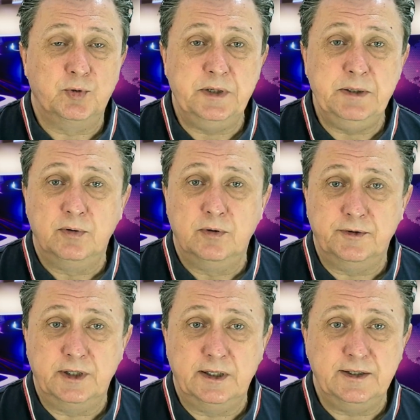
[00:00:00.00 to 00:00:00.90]
people
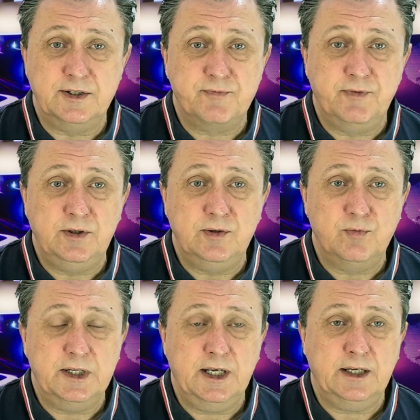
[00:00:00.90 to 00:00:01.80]
on the latest video
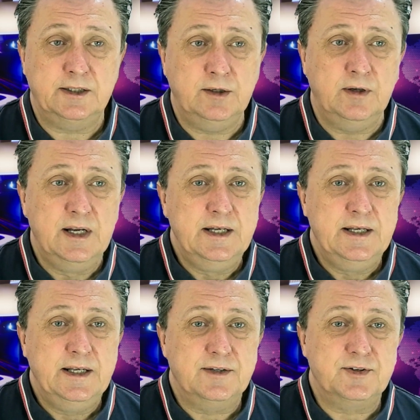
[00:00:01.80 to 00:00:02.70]
we had here
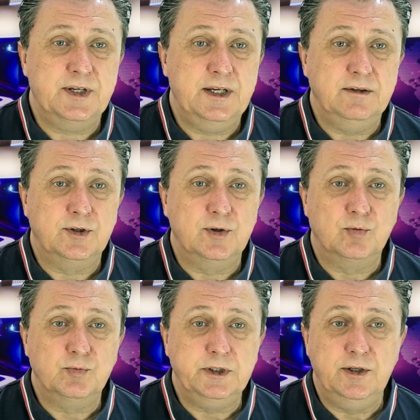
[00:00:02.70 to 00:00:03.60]
saying they
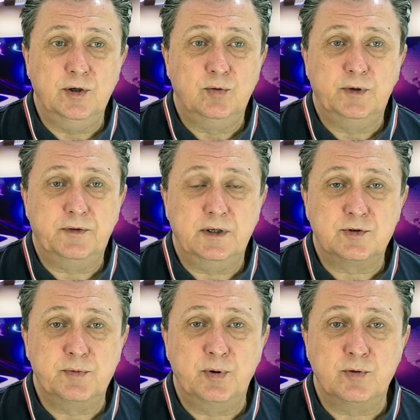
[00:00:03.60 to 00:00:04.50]
don't really know what they're
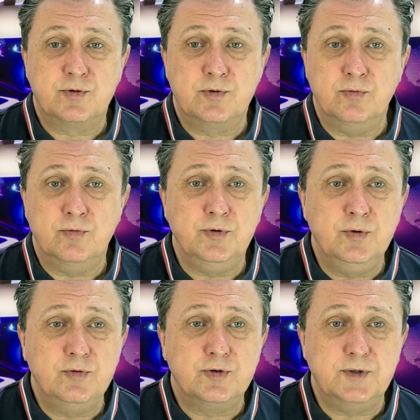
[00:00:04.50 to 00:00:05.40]
supposed to
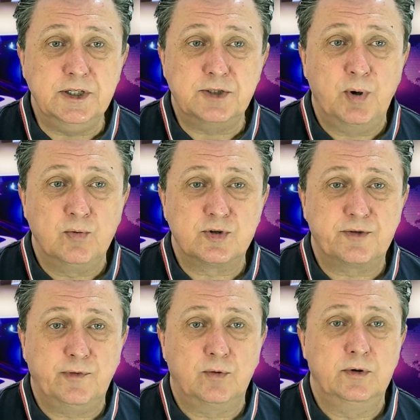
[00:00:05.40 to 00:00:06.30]
use these posts
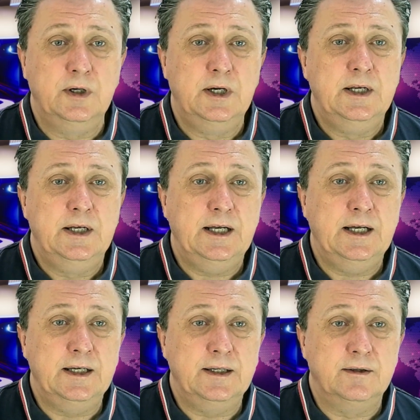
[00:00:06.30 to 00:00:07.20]
for.
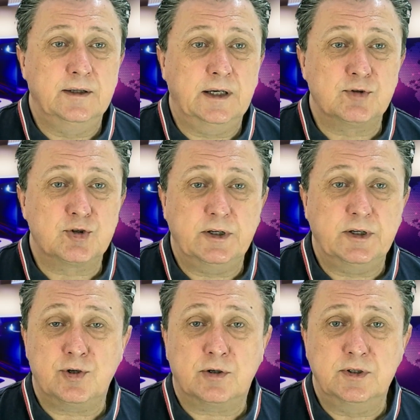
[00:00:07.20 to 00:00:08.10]
And I was quite
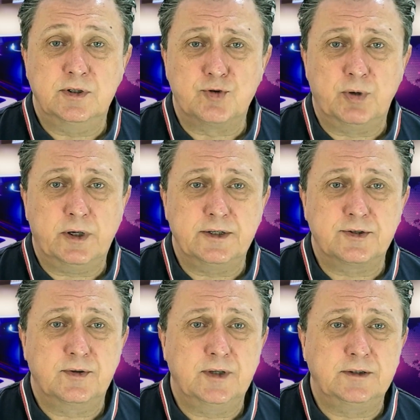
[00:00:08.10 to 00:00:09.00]
shocked and
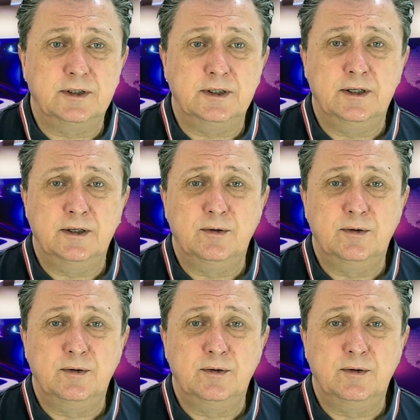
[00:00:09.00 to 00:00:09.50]
surprised that they